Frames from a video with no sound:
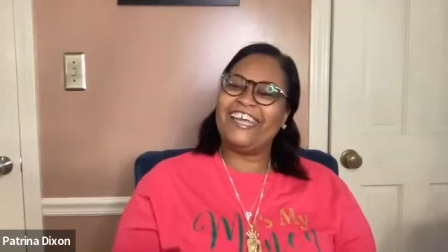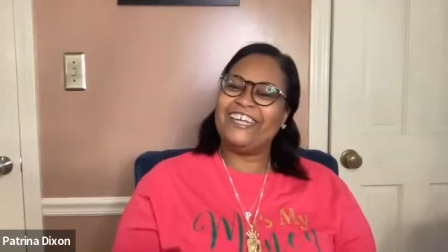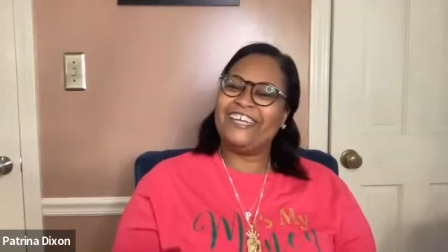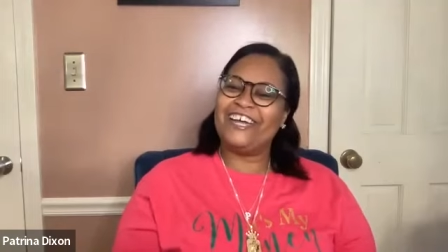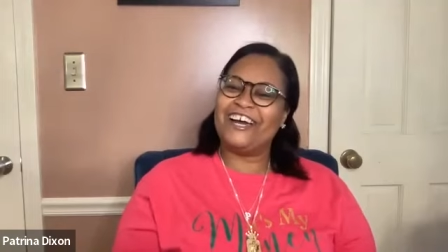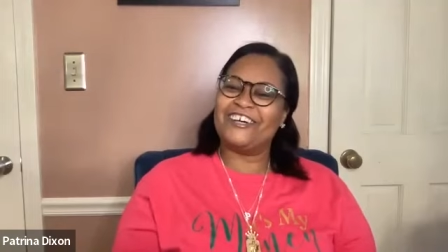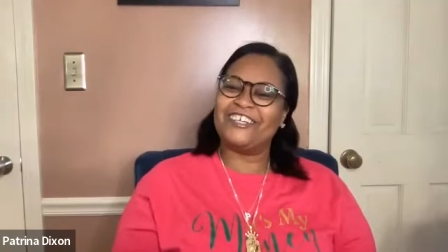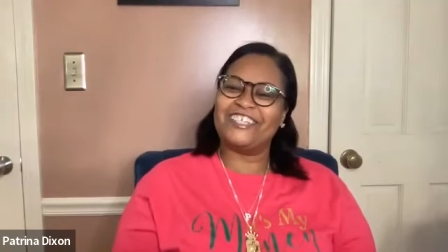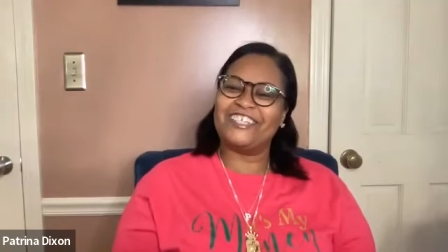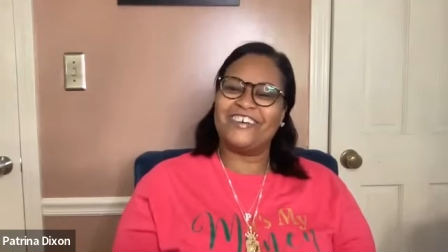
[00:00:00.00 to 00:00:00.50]
you
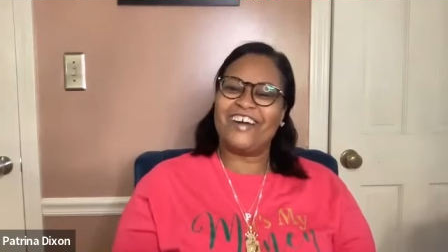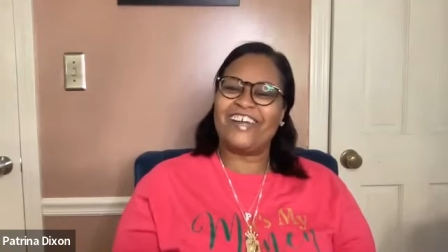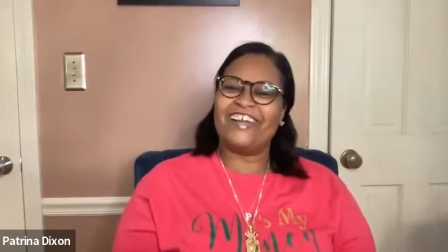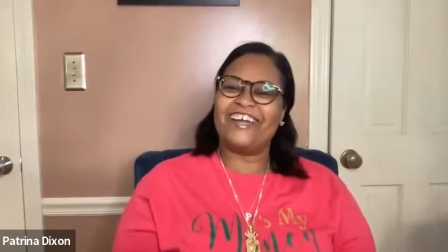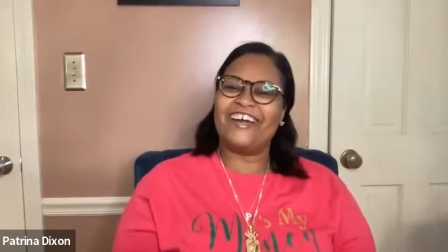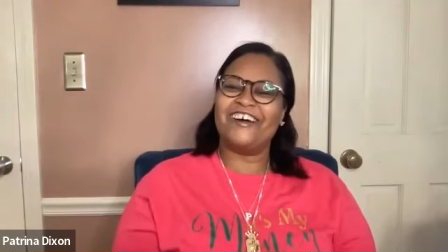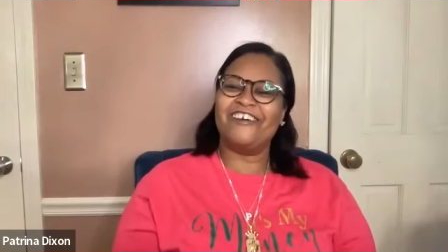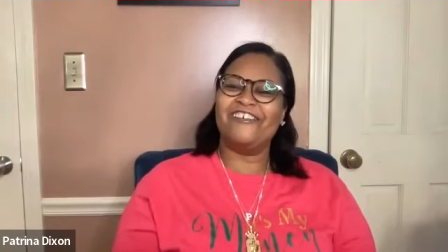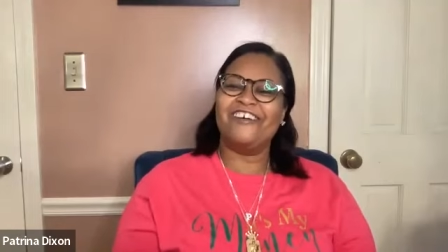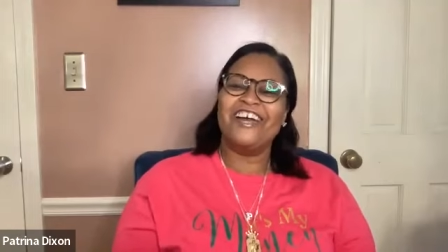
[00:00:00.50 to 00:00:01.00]
know, so I
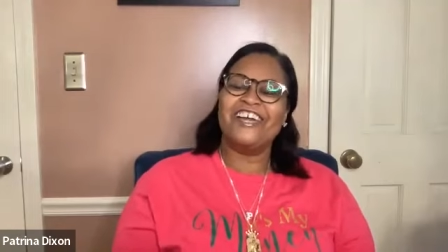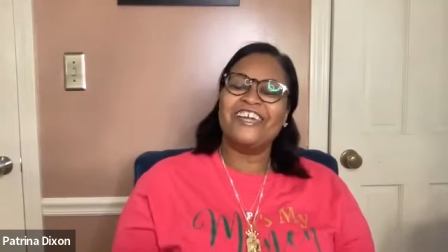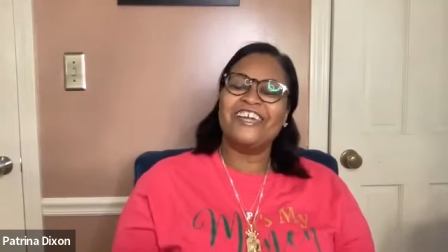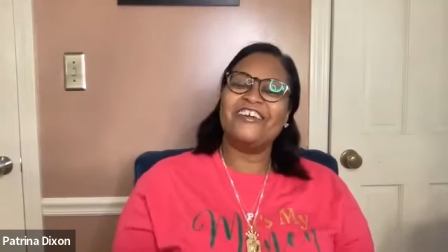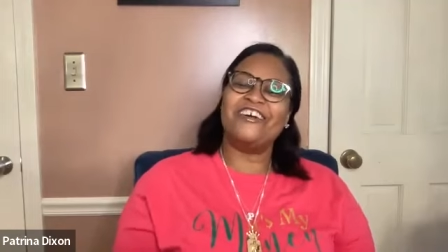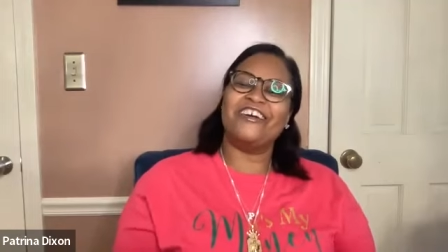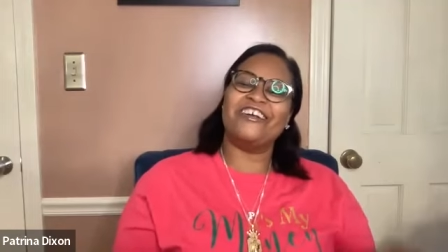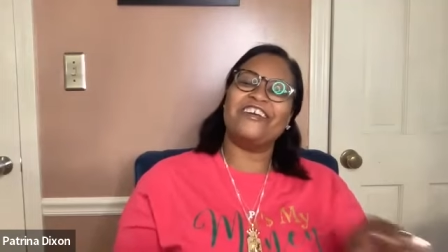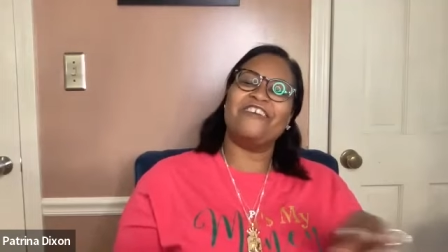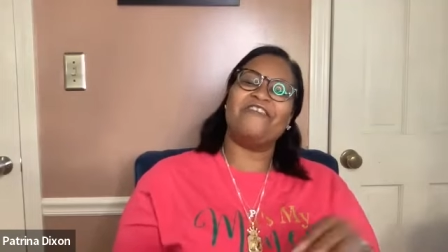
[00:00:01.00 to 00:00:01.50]
know
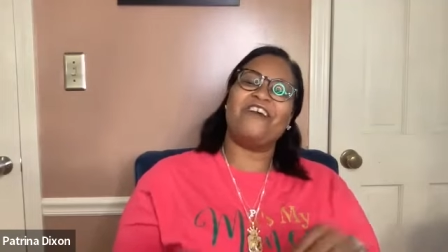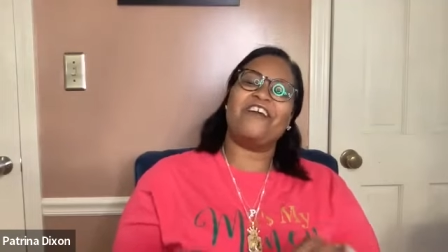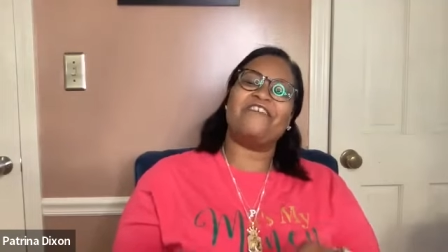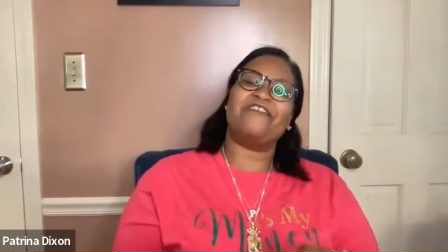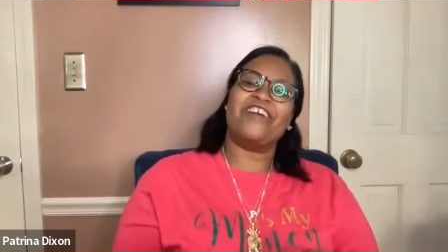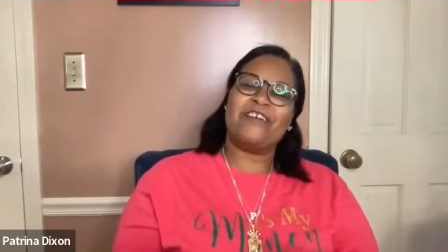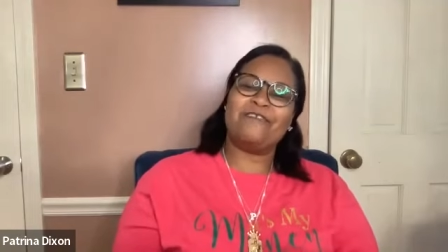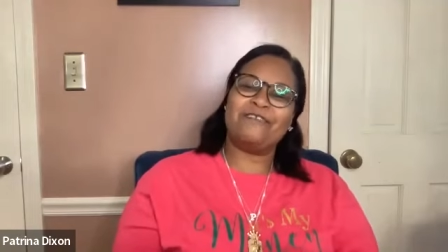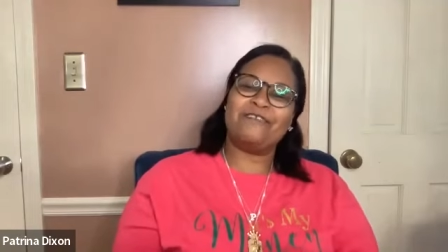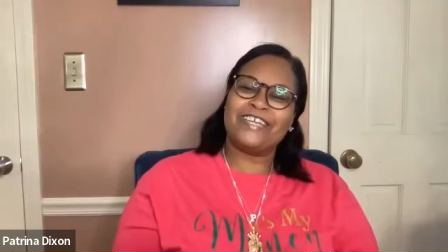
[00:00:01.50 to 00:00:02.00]
you and your wife
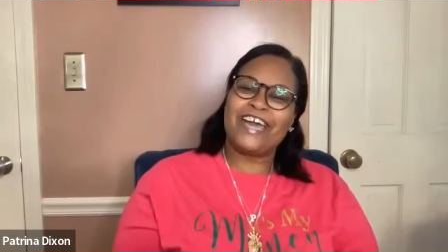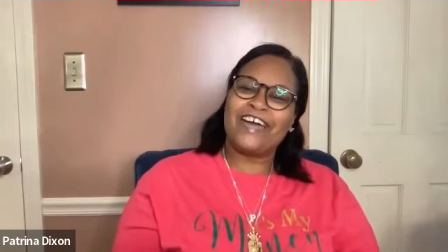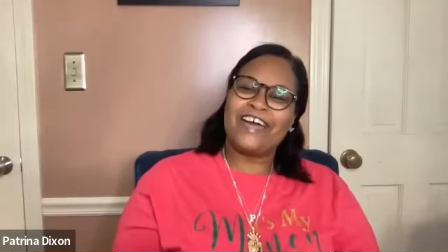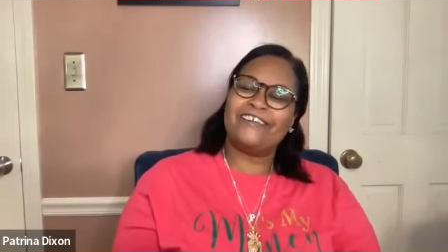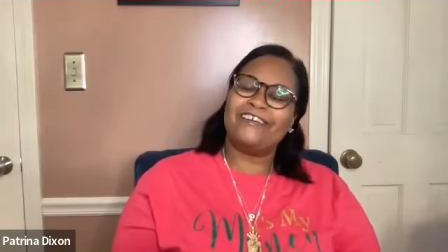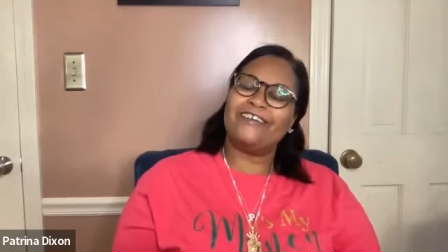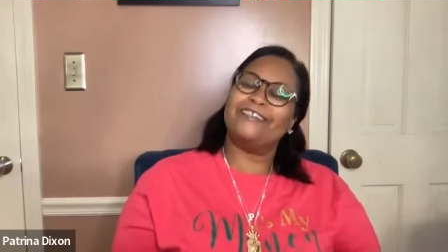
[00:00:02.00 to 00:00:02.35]
came together,